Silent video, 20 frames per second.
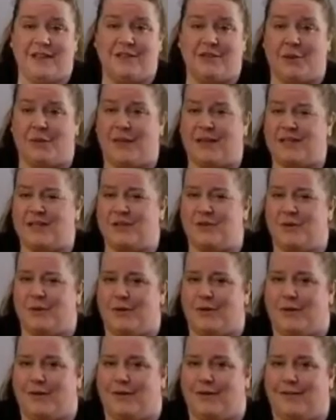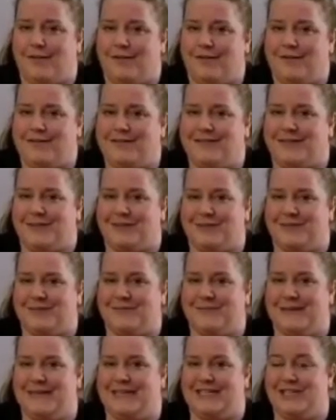So that's not our
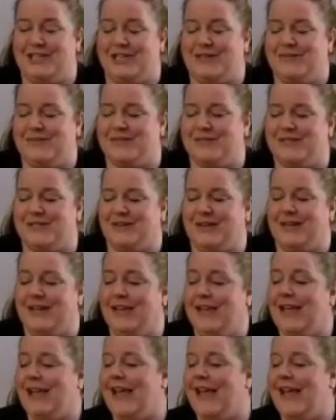solstice mead gin for tonight.